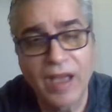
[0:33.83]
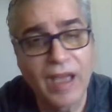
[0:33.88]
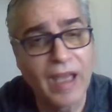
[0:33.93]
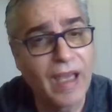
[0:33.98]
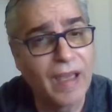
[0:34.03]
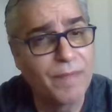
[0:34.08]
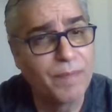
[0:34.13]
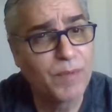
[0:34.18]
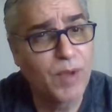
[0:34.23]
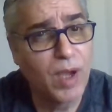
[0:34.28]

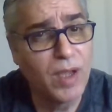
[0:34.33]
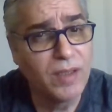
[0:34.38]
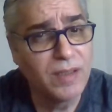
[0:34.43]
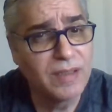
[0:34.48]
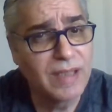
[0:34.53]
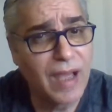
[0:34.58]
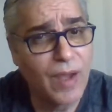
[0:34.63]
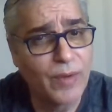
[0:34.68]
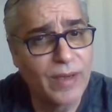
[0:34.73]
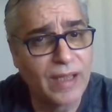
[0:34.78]
I've cut
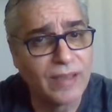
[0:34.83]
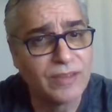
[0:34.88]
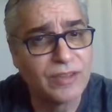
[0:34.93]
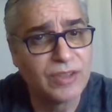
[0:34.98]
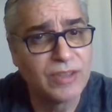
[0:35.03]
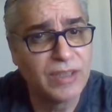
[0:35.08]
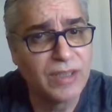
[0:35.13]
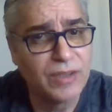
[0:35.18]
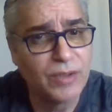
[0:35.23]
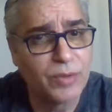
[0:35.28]
down on
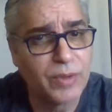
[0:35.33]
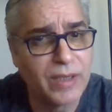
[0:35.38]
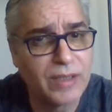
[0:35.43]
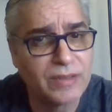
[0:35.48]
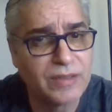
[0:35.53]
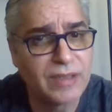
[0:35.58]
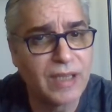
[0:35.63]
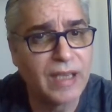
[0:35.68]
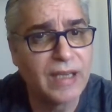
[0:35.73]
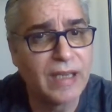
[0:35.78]

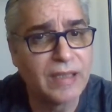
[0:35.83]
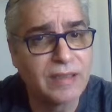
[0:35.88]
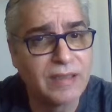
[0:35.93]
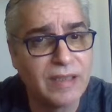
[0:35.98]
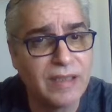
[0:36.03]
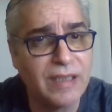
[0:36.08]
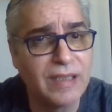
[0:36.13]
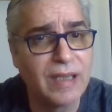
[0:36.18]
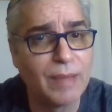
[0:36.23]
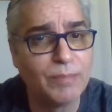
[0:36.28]
cigarettes, and I
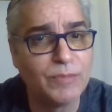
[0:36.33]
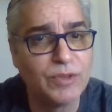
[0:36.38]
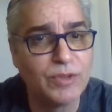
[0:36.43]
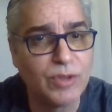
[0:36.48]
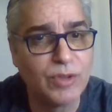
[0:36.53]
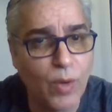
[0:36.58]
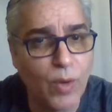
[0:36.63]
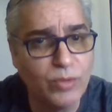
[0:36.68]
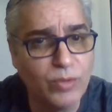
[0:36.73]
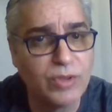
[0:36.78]
think I'm
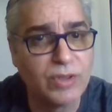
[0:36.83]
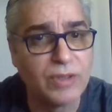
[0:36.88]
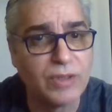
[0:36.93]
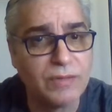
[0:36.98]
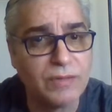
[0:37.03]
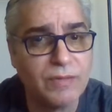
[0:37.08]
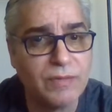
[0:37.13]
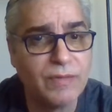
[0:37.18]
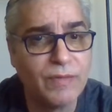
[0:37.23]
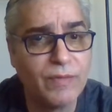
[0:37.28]

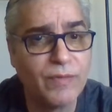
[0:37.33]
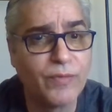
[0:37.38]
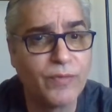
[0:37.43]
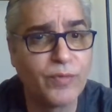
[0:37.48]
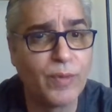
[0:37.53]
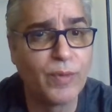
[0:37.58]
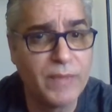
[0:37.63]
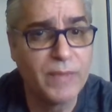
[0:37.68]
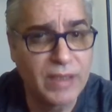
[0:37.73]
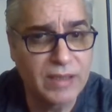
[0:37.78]
jonesing
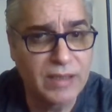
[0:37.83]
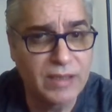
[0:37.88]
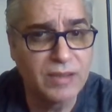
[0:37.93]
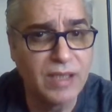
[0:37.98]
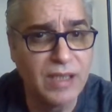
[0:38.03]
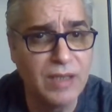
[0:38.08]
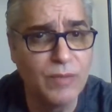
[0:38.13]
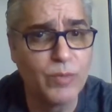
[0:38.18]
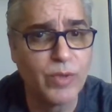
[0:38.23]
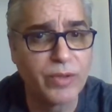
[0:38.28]
from
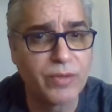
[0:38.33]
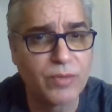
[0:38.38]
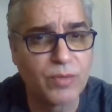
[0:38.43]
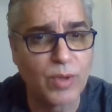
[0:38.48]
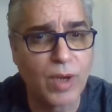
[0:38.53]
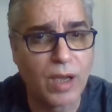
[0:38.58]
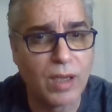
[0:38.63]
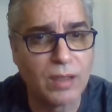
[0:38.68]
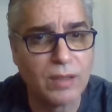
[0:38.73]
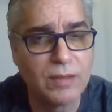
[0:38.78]
nicotine
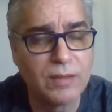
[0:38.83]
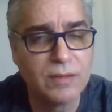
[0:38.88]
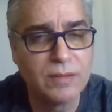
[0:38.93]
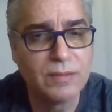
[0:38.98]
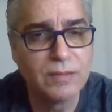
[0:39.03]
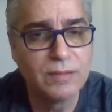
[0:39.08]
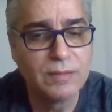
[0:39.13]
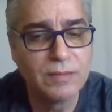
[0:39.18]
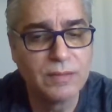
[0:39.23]
withdrawal.